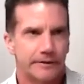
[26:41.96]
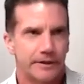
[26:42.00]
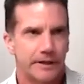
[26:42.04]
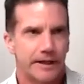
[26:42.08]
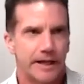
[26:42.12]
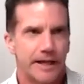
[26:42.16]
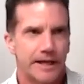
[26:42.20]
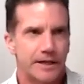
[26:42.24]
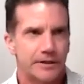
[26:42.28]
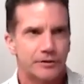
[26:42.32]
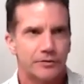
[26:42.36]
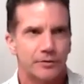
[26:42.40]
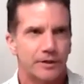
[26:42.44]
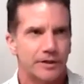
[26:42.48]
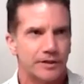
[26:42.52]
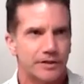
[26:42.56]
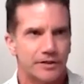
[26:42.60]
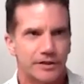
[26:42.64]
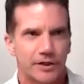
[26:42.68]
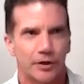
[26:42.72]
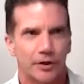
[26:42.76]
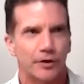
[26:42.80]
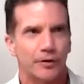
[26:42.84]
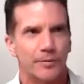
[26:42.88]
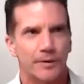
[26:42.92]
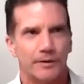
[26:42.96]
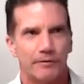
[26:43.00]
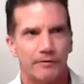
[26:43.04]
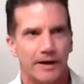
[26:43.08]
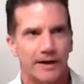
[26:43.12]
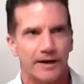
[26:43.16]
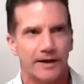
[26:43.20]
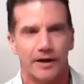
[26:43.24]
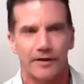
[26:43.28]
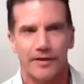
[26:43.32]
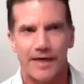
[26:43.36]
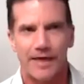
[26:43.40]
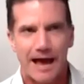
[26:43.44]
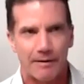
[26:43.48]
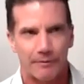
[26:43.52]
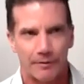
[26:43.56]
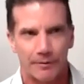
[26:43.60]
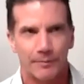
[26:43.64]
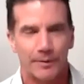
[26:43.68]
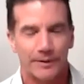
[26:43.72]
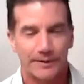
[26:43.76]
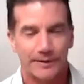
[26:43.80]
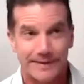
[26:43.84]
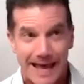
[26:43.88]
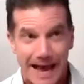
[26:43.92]
history is still to be written on that one,
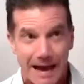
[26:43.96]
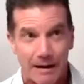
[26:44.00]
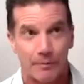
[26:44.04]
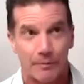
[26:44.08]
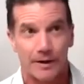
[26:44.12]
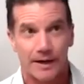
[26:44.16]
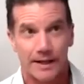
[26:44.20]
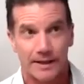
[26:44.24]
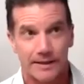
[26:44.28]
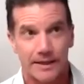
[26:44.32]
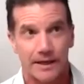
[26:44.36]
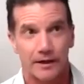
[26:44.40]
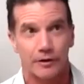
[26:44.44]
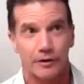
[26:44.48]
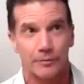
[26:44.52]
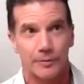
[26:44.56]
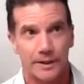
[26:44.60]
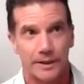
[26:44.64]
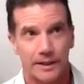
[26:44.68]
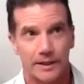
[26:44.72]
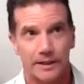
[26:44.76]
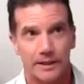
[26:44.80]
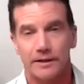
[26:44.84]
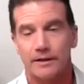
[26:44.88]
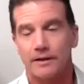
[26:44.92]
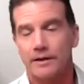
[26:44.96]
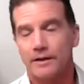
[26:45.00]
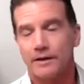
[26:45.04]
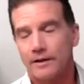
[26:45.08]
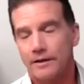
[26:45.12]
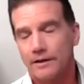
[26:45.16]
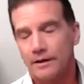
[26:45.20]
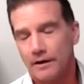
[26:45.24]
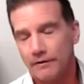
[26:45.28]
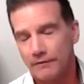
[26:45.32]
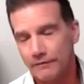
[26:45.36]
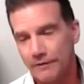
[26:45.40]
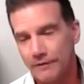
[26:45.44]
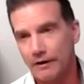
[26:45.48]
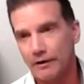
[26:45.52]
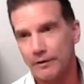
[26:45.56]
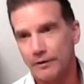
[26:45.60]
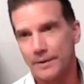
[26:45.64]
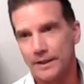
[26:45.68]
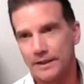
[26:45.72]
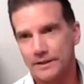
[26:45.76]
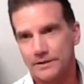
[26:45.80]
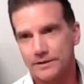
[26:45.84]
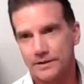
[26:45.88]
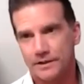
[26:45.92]
but that one I think will be a very
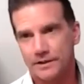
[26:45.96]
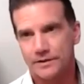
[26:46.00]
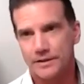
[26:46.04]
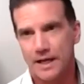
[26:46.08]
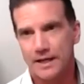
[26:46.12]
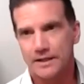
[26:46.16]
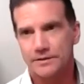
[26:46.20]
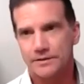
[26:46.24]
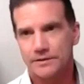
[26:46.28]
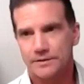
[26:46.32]
big success.